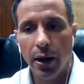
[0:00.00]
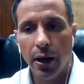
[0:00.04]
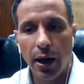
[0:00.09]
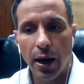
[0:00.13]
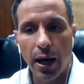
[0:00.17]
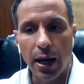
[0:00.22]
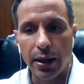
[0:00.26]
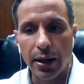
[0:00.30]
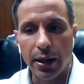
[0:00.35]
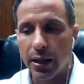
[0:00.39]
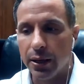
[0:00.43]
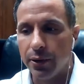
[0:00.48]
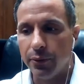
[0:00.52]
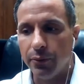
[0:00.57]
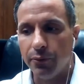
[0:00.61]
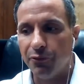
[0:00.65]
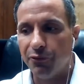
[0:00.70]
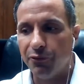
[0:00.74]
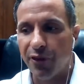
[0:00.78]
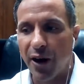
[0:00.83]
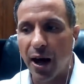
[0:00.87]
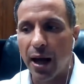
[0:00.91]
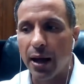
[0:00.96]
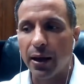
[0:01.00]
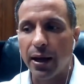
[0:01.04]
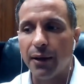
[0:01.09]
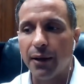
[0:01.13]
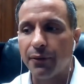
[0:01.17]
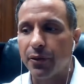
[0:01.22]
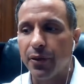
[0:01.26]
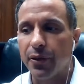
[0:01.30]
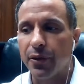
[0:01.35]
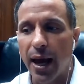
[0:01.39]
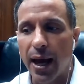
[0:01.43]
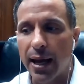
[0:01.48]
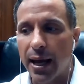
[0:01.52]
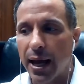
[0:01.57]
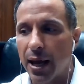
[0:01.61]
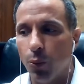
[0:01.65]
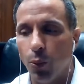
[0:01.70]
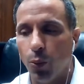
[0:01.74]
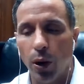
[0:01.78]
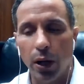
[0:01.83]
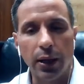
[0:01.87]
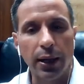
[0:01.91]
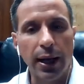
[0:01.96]
And then finally after that, I
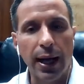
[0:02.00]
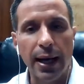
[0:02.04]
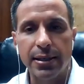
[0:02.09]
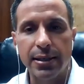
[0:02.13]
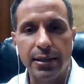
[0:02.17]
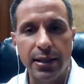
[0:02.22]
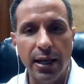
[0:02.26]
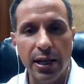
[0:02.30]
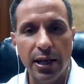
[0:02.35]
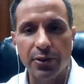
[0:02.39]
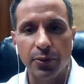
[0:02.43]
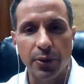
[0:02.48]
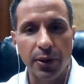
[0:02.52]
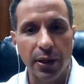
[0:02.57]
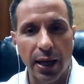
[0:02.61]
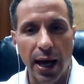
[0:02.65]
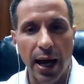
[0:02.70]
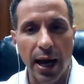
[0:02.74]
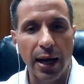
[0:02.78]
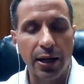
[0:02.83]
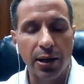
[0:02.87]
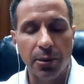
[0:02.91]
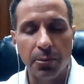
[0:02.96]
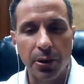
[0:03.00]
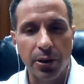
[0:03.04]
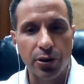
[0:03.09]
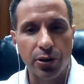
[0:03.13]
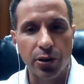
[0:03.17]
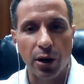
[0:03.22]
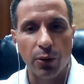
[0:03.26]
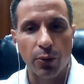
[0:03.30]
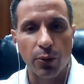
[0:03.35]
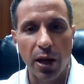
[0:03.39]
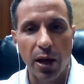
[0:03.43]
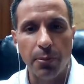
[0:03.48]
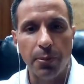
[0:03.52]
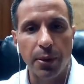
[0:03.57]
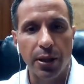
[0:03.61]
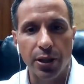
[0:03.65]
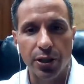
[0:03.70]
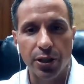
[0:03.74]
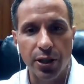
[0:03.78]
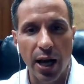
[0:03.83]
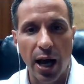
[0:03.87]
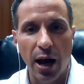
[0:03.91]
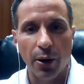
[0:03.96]
had one last test with a guy coming to try to rape me in
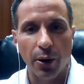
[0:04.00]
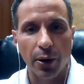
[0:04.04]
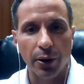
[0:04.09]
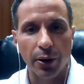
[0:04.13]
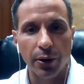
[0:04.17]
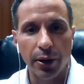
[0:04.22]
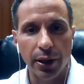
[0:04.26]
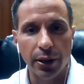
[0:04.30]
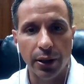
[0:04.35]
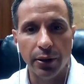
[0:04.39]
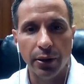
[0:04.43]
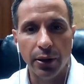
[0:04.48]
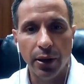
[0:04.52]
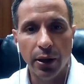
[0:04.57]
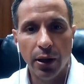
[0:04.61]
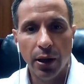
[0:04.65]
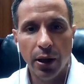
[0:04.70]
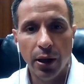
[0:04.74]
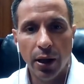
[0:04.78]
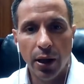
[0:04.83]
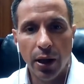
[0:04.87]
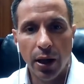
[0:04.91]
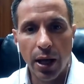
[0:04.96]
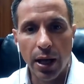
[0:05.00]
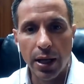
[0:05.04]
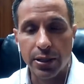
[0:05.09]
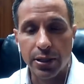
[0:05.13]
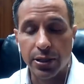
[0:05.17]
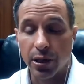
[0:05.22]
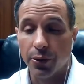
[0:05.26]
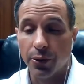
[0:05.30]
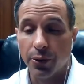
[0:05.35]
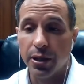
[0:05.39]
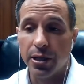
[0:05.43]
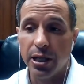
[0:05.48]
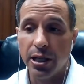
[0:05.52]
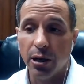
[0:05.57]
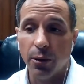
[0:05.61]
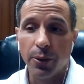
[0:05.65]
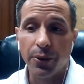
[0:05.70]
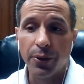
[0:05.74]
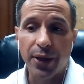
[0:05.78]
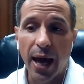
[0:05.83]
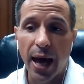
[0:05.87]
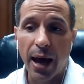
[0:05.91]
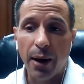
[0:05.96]
the shower. And so the deal
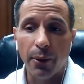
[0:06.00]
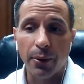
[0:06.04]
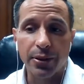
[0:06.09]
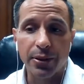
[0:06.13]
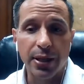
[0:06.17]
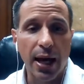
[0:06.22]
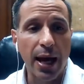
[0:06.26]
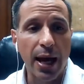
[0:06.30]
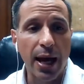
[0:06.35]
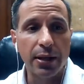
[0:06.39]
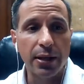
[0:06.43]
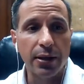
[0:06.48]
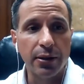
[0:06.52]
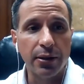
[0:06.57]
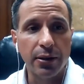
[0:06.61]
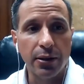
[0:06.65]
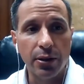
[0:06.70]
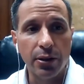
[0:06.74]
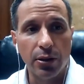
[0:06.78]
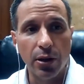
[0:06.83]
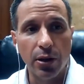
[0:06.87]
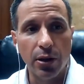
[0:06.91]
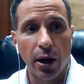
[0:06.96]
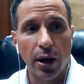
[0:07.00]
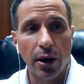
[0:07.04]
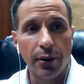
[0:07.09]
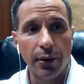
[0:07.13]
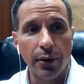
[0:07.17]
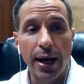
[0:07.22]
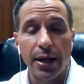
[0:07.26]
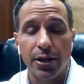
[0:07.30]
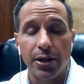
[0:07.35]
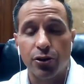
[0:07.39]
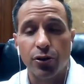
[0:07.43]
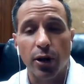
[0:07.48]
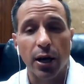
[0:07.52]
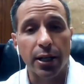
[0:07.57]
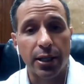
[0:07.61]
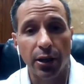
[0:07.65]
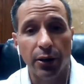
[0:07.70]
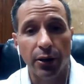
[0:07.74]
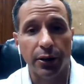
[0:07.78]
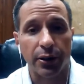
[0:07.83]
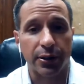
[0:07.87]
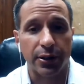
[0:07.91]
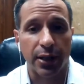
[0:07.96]
with that was I had to, you know, I had to try to
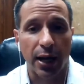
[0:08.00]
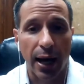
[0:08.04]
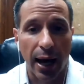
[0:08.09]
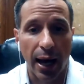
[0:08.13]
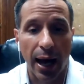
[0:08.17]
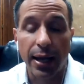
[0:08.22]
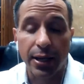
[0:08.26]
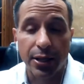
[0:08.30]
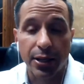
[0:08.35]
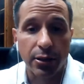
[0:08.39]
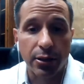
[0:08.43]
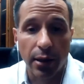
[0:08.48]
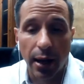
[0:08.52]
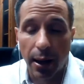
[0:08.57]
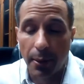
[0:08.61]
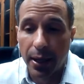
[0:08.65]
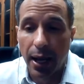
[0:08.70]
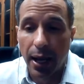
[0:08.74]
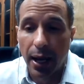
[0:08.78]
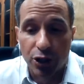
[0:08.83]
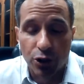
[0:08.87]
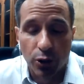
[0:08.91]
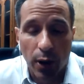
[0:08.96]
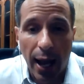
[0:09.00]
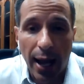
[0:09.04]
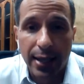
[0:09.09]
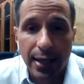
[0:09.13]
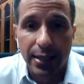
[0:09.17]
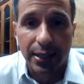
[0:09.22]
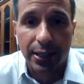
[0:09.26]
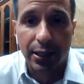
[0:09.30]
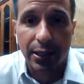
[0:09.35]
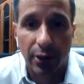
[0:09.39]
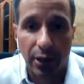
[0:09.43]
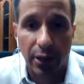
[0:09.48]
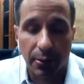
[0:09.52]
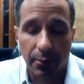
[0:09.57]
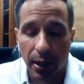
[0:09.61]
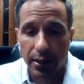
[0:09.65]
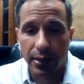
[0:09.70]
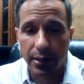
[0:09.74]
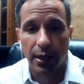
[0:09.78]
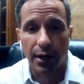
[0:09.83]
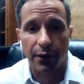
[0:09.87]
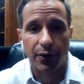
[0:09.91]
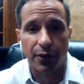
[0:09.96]
kill this guy. I tried to kill him. I
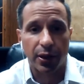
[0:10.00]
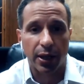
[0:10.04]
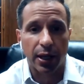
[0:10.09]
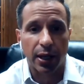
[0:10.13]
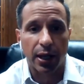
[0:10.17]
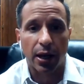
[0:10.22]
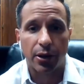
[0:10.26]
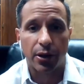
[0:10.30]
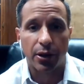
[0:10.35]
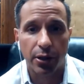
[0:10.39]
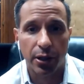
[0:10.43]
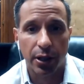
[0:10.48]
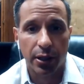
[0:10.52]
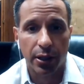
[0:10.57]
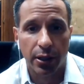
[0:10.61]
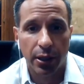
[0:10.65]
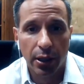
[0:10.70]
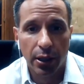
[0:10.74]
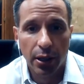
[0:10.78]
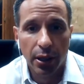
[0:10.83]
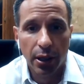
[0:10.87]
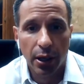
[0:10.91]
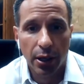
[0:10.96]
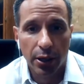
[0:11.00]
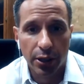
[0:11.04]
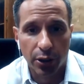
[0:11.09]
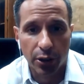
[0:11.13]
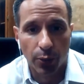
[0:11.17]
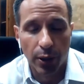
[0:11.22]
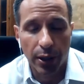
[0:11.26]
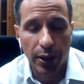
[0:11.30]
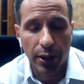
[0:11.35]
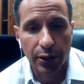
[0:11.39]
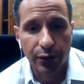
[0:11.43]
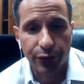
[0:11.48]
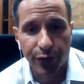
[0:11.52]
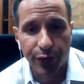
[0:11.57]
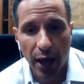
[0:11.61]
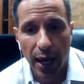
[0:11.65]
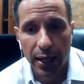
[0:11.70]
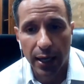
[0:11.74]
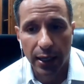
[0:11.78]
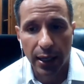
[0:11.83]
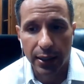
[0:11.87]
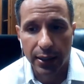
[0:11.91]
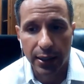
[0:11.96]
did everything I could to win this
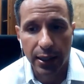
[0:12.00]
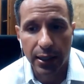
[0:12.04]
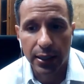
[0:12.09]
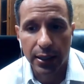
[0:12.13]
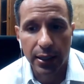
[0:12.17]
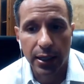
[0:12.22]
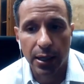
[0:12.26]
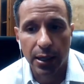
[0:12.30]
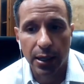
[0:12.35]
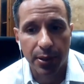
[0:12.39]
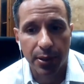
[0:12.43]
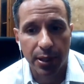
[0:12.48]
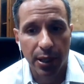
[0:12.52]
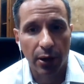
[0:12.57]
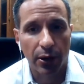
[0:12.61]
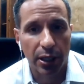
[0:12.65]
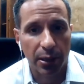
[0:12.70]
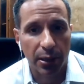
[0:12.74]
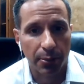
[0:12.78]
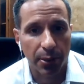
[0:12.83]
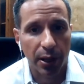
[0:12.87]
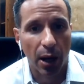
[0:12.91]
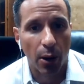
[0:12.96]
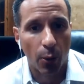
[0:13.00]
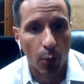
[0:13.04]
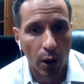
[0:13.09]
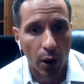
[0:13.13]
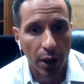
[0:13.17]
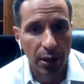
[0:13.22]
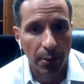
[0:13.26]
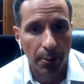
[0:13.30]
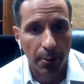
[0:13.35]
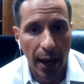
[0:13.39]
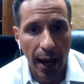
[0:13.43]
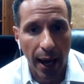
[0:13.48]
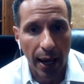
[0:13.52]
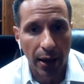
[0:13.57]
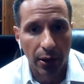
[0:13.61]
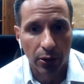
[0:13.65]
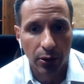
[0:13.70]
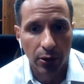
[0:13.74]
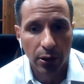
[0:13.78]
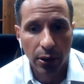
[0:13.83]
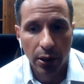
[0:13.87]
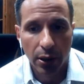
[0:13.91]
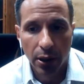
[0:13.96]
fight. I didn't end up killing him, but I won the
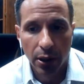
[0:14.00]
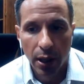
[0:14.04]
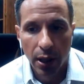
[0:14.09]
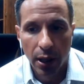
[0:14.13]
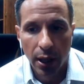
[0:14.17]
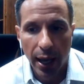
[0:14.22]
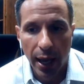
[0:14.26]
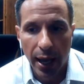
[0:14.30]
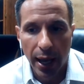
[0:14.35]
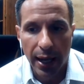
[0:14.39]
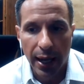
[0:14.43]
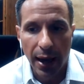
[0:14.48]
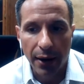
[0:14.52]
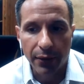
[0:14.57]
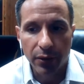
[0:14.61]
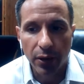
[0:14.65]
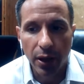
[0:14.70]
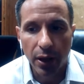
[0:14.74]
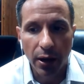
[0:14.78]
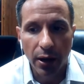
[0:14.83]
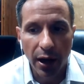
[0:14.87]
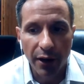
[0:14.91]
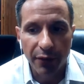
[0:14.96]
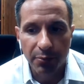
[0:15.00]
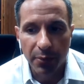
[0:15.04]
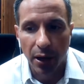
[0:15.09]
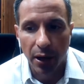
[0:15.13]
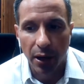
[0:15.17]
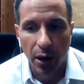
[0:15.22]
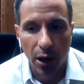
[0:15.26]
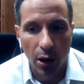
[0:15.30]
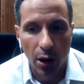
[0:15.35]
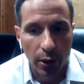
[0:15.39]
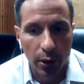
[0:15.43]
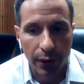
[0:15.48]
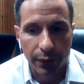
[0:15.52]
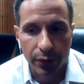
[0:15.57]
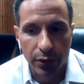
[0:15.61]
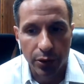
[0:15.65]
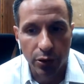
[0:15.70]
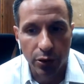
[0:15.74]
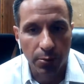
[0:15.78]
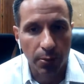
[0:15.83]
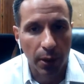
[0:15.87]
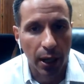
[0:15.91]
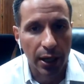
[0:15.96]
battle. And after they left me alone after
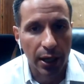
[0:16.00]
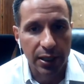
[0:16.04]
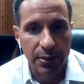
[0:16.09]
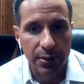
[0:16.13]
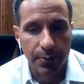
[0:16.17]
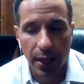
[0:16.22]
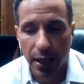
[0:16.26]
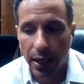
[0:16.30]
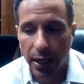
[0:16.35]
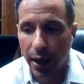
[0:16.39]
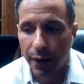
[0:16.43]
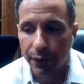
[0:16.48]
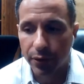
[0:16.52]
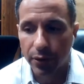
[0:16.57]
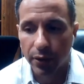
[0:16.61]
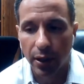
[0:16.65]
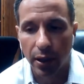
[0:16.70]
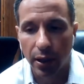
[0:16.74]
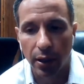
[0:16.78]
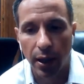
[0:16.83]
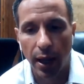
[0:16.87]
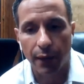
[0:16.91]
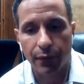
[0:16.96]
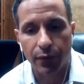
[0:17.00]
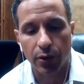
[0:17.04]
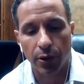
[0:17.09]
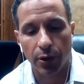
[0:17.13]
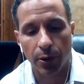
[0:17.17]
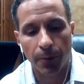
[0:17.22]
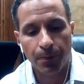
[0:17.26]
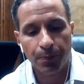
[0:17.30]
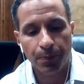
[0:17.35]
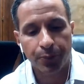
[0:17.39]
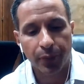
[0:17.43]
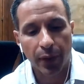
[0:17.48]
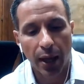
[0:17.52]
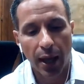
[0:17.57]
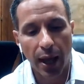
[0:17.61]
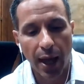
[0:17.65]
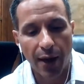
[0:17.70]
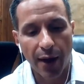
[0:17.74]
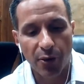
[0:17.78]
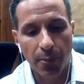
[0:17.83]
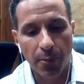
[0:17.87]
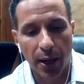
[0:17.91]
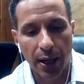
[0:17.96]
2 months, man, after
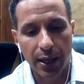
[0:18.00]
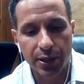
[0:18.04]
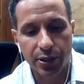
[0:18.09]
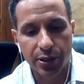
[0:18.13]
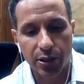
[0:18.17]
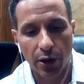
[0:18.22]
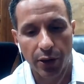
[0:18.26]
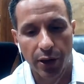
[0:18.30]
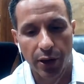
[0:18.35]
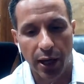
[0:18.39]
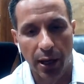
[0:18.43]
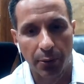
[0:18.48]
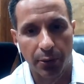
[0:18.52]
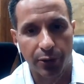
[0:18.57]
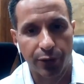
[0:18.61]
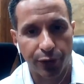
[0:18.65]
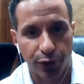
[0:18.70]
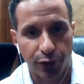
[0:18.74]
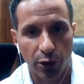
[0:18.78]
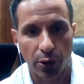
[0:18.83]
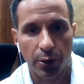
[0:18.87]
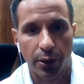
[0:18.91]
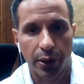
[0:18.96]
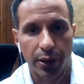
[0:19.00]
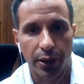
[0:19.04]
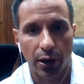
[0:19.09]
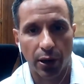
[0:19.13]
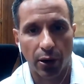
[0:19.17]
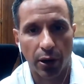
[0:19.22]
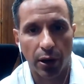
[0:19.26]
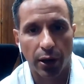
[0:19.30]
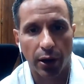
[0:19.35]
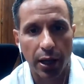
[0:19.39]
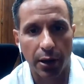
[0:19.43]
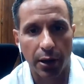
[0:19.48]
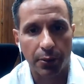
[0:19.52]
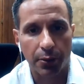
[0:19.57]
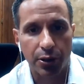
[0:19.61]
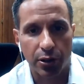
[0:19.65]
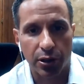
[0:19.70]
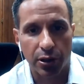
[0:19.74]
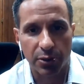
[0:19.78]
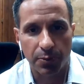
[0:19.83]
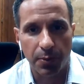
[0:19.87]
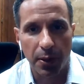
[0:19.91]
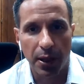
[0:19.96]
everybody saw that I was fluent, the only language you
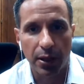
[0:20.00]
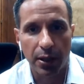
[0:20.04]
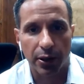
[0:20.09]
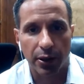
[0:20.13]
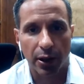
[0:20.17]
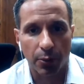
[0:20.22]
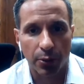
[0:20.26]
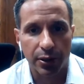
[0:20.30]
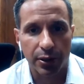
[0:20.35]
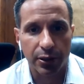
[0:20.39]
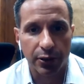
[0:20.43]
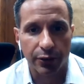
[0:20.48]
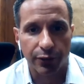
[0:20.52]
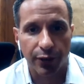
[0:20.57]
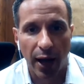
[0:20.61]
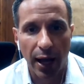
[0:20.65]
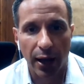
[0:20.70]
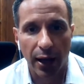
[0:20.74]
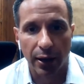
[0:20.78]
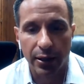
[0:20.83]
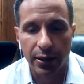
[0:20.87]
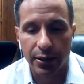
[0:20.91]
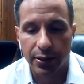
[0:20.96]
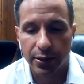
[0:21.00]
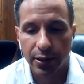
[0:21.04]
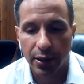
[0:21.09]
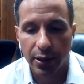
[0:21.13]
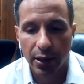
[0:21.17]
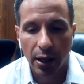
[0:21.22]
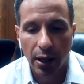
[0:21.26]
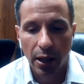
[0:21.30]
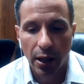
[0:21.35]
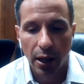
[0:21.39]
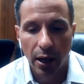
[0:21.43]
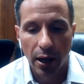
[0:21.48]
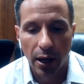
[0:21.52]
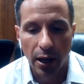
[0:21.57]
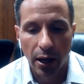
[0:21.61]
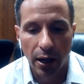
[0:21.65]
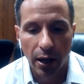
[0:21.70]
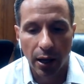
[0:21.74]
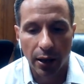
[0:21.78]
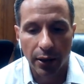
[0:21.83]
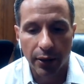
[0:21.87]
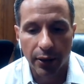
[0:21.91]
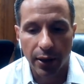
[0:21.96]
can speak there, which is violence,
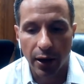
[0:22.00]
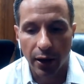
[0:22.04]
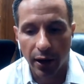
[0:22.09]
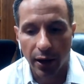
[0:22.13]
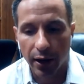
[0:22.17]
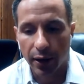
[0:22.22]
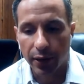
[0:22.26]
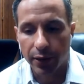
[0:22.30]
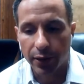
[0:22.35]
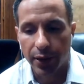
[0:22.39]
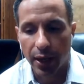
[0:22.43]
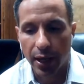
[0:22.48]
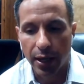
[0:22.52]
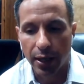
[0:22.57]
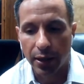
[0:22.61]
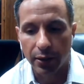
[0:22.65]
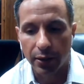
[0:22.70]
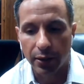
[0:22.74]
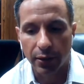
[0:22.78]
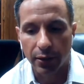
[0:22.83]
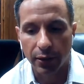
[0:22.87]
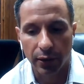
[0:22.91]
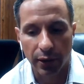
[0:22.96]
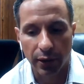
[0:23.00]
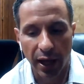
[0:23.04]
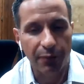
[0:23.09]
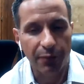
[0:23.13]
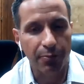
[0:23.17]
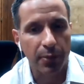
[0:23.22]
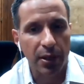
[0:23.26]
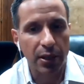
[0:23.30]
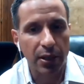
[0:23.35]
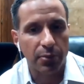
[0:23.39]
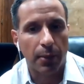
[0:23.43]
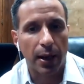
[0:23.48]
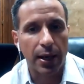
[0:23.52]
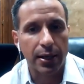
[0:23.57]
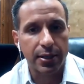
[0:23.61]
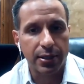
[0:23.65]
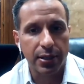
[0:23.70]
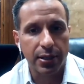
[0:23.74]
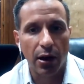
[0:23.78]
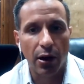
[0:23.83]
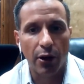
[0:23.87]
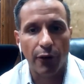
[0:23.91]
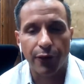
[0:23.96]
they left me to
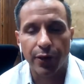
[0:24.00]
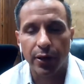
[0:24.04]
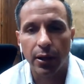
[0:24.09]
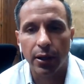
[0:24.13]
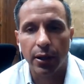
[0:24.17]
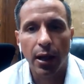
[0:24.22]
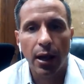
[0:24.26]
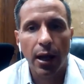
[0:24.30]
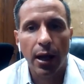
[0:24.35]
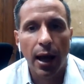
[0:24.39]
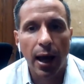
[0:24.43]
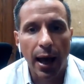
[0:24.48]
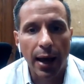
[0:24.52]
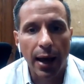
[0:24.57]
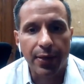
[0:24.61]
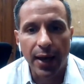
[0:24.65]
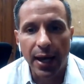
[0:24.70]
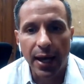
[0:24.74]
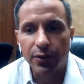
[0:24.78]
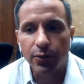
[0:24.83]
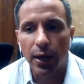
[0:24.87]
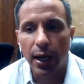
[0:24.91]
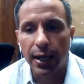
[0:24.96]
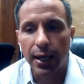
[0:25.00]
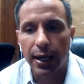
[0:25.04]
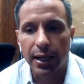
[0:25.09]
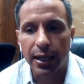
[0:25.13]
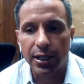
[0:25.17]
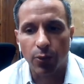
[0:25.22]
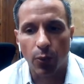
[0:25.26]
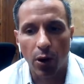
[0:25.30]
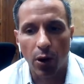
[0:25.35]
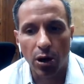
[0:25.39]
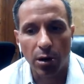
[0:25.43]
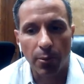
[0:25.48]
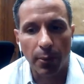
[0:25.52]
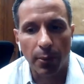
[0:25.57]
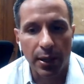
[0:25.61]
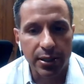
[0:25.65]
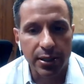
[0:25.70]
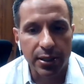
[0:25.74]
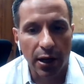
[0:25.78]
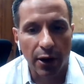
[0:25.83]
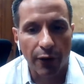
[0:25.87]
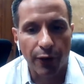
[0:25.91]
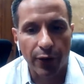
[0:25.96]
myself. And that's when I got to work on
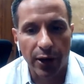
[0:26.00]
myself.